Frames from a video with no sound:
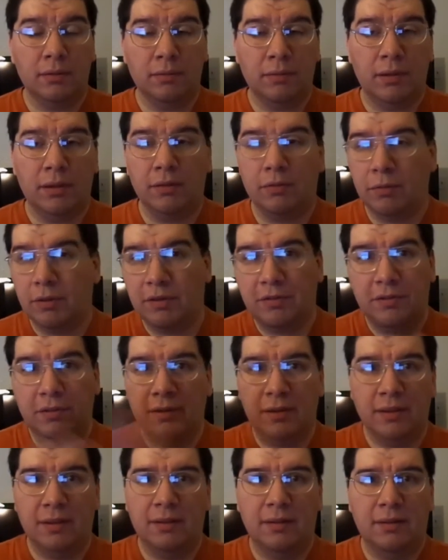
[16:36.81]
while the rest
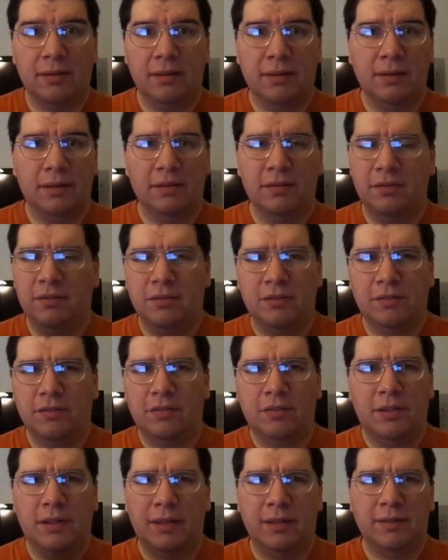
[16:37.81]
of it is just
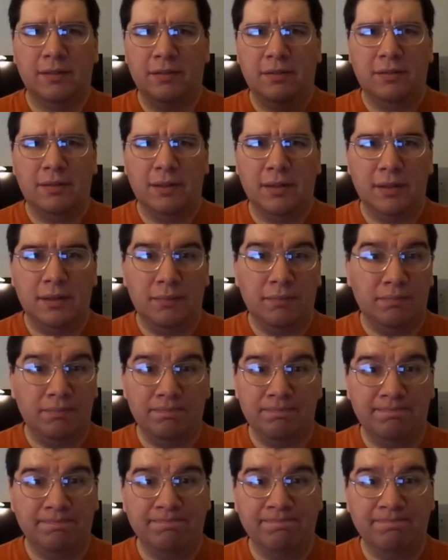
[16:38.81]
shot in